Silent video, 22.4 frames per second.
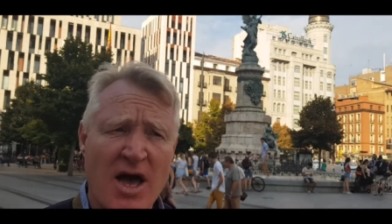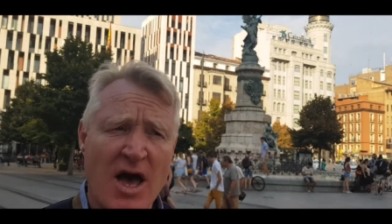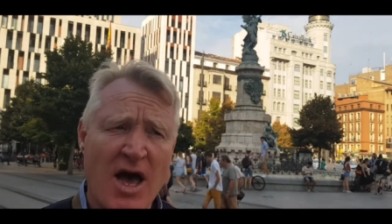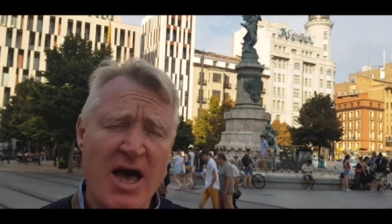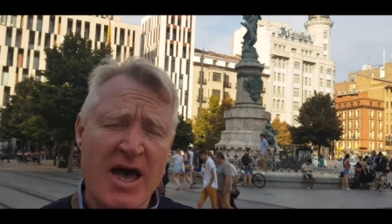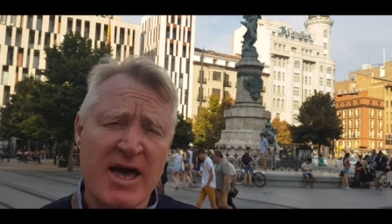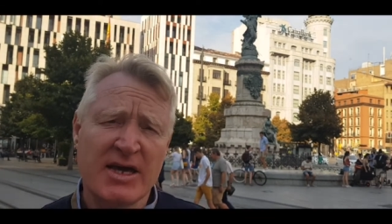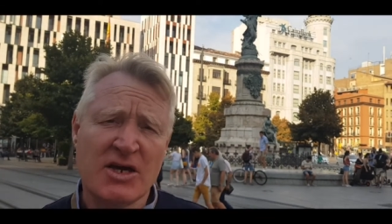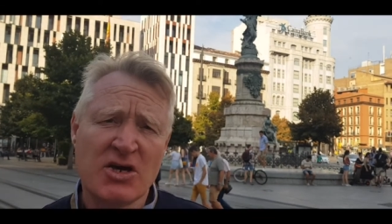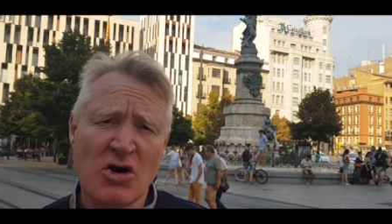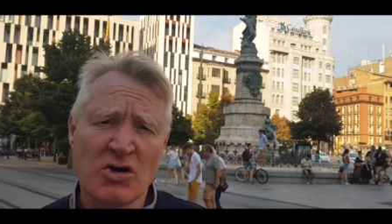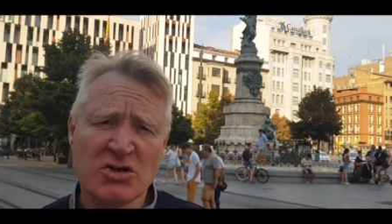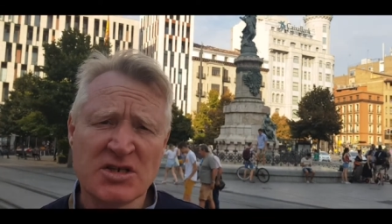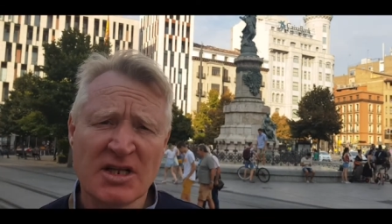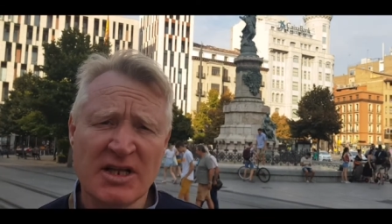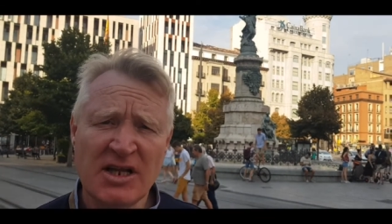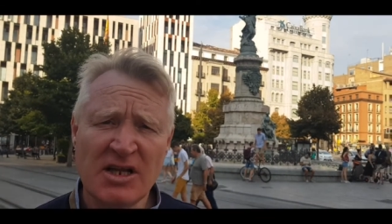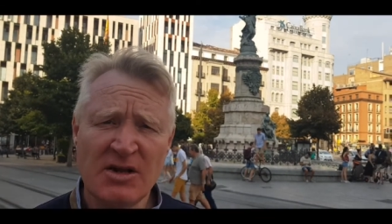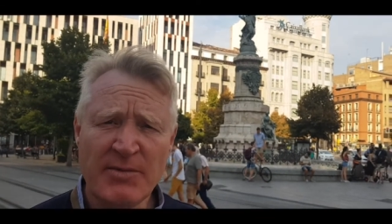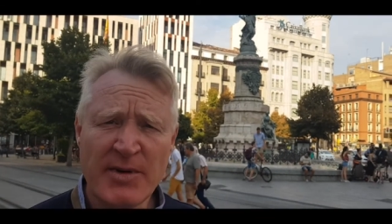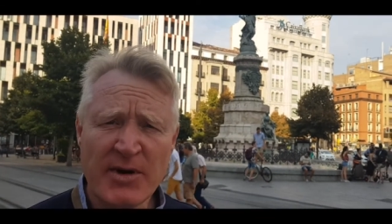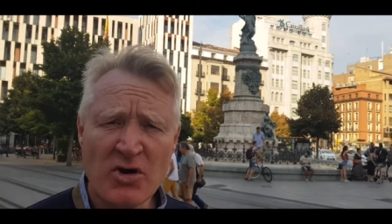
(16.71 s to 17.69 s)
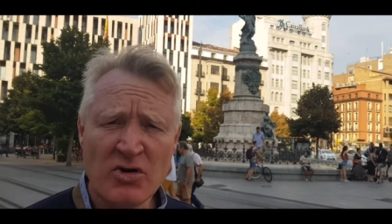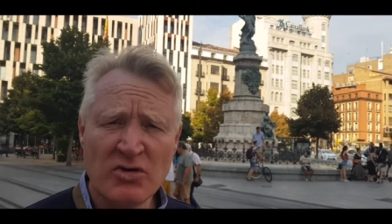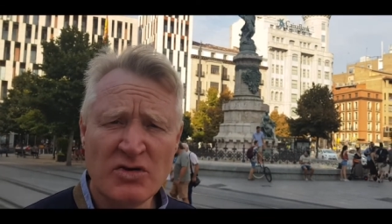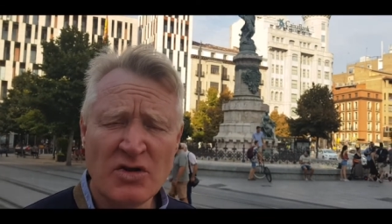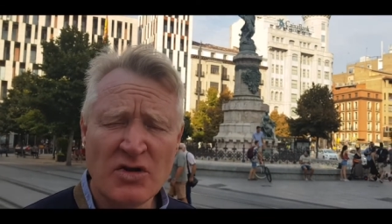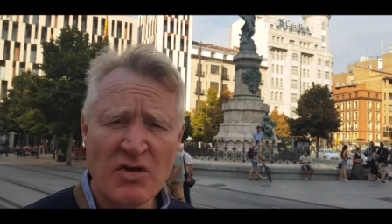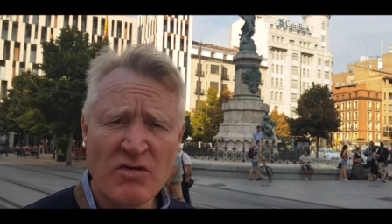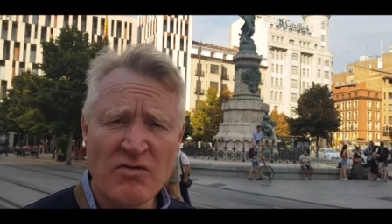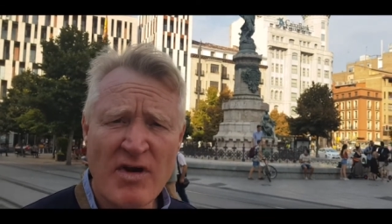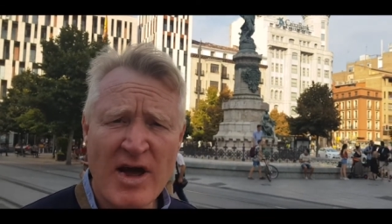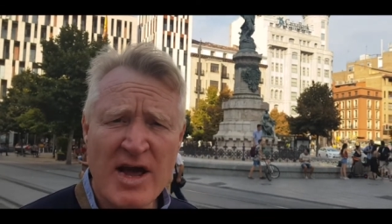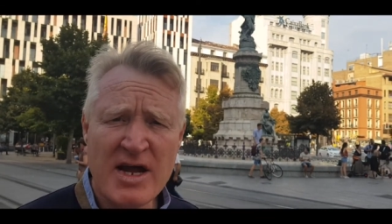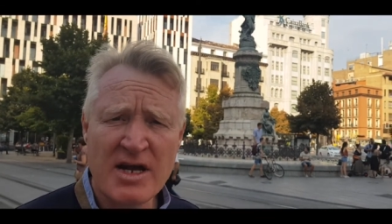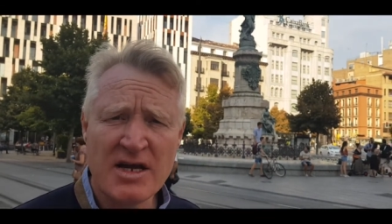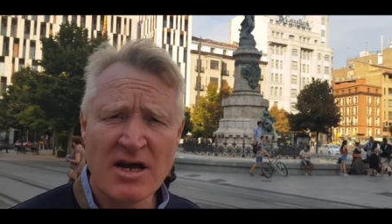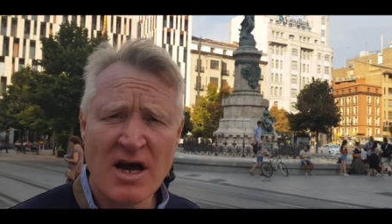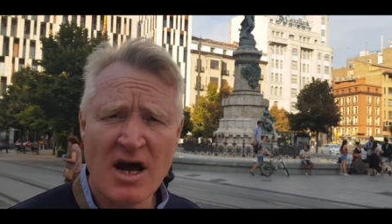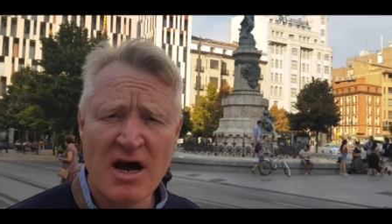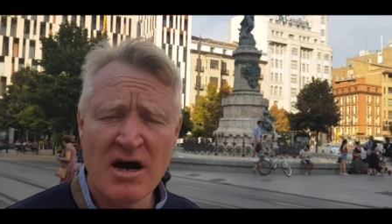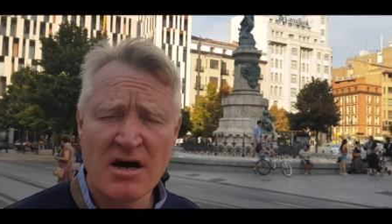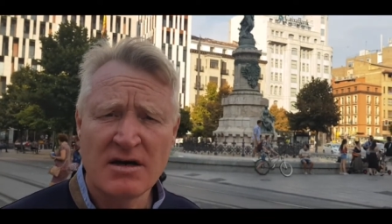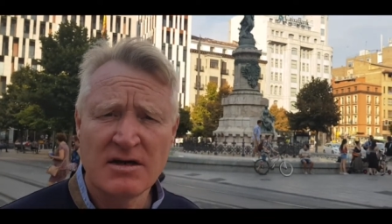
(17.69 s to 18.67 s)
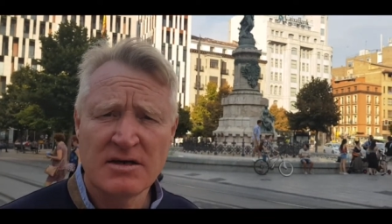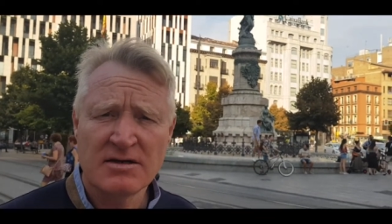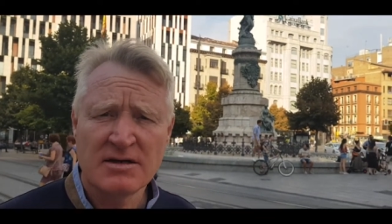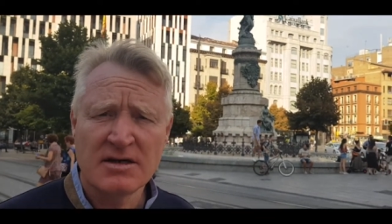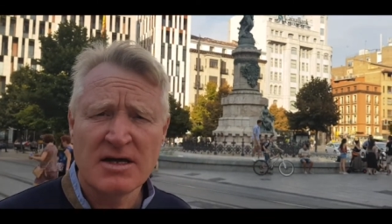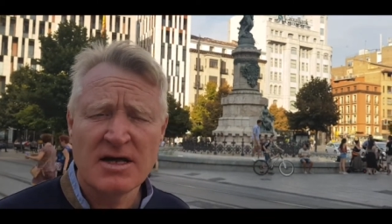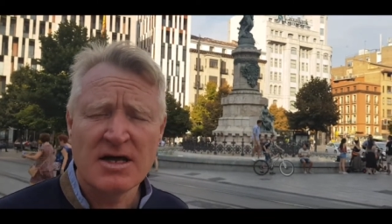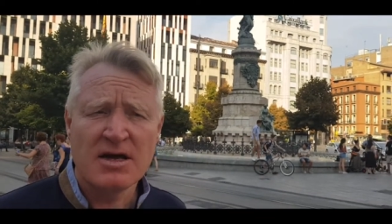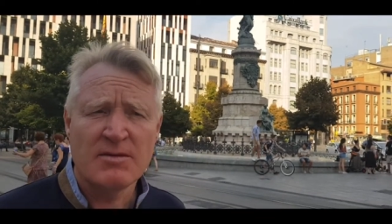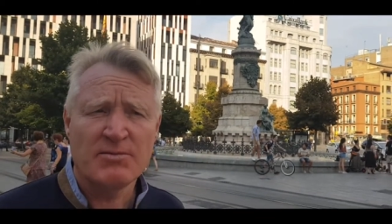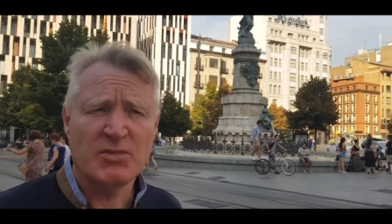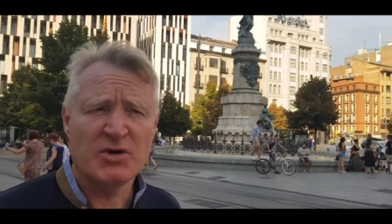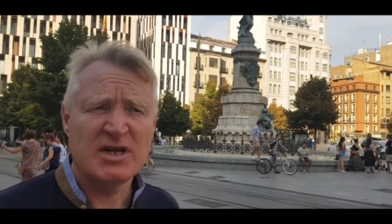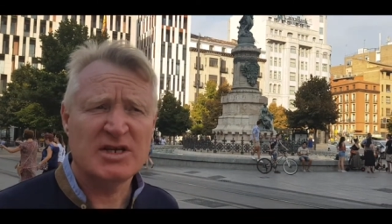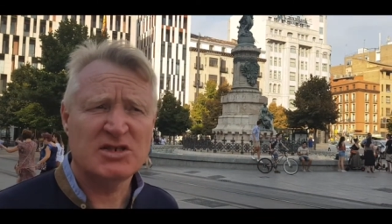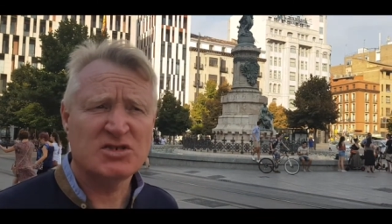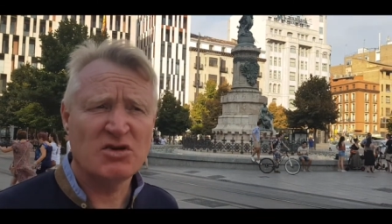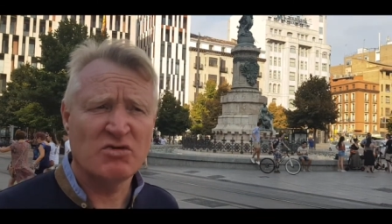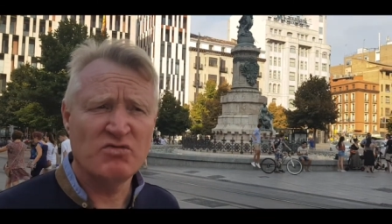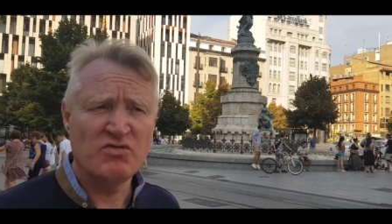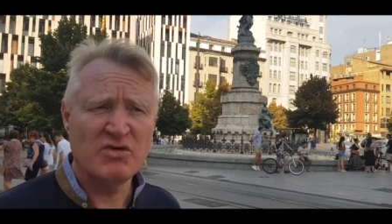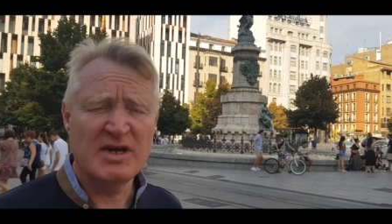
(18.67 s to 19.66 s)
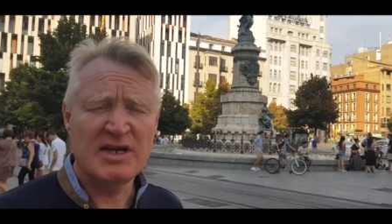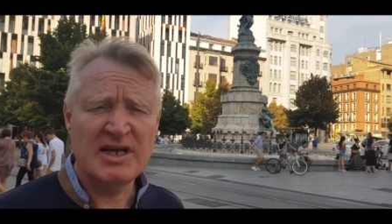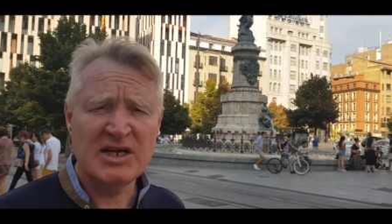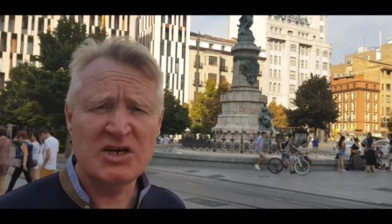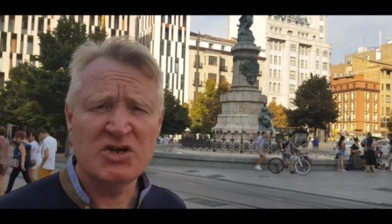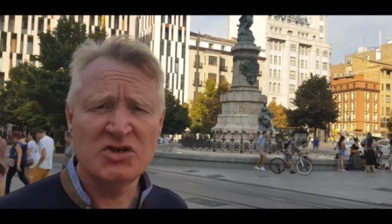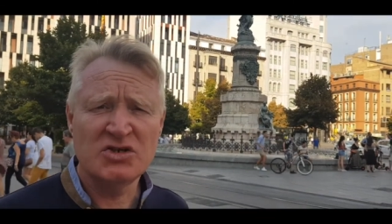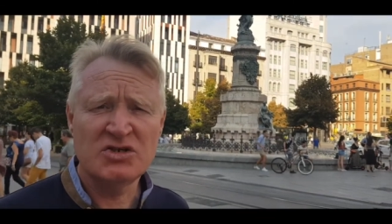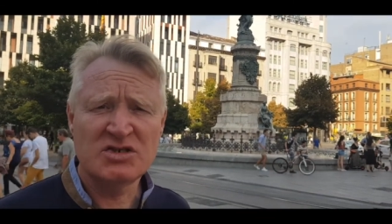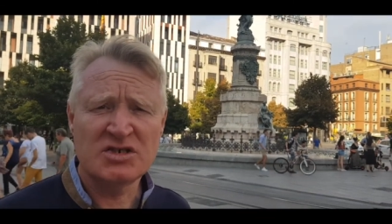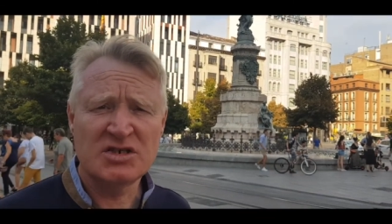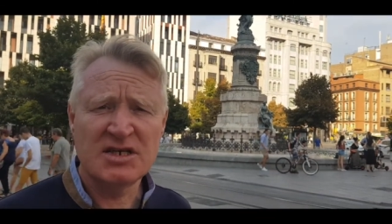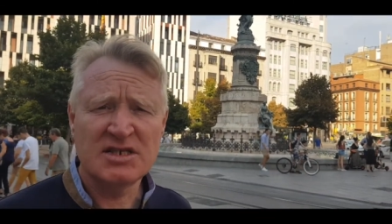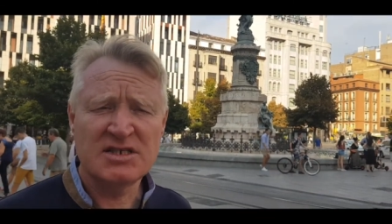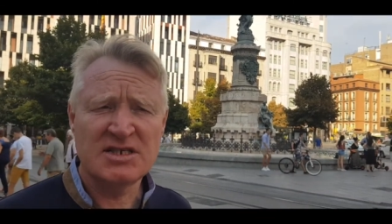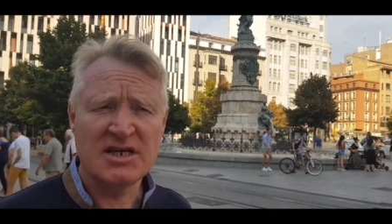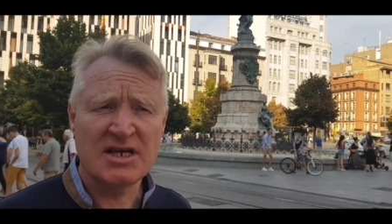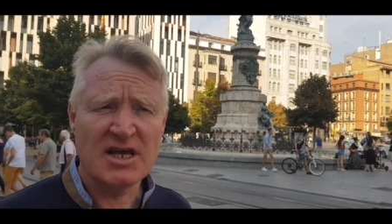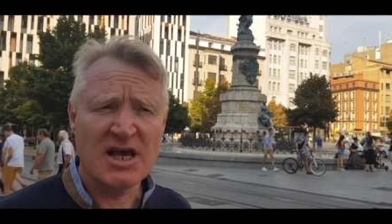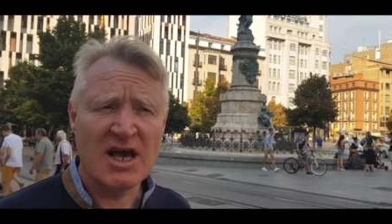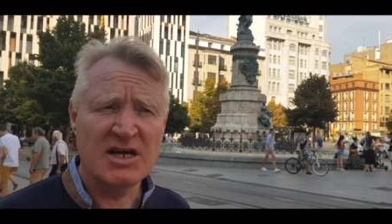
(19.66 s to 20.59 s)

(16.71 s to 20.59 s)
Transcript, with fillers: It goes a little bit under the radar, but it's a really good city.